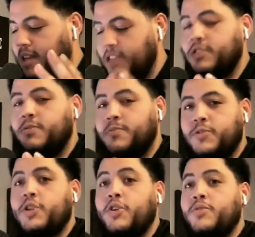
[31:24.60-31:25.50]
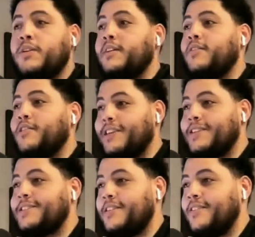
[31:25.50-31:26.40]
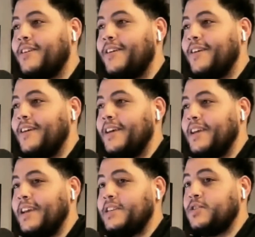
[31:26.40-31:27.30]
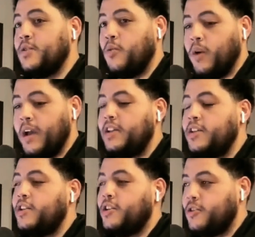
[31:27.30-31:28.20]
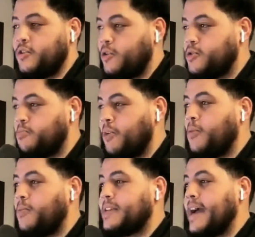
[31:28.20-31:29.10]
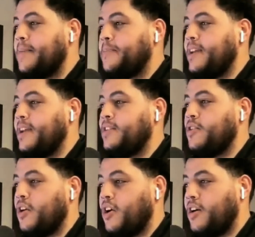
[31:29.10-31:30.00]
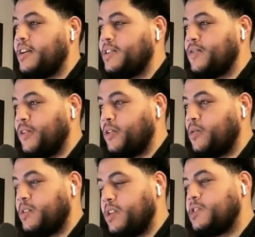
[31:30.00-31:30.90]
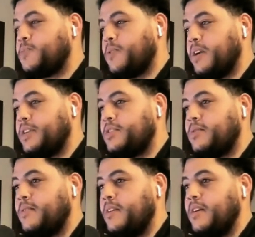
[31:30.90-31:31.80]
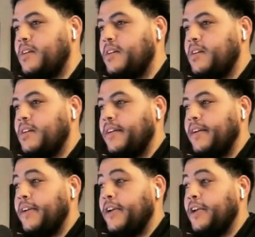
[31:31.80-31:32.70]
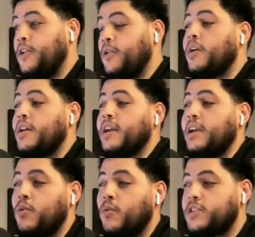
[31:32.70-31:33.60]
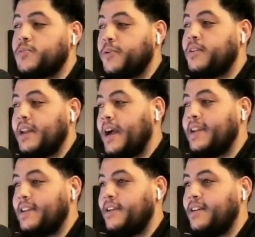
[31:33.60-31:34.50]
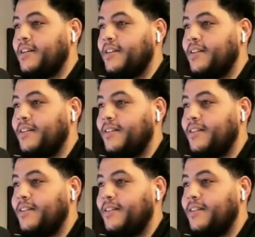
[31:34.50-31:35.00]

his children listen is when those moments happen and your heart is filled with inspiration, you are going to get whispered an idea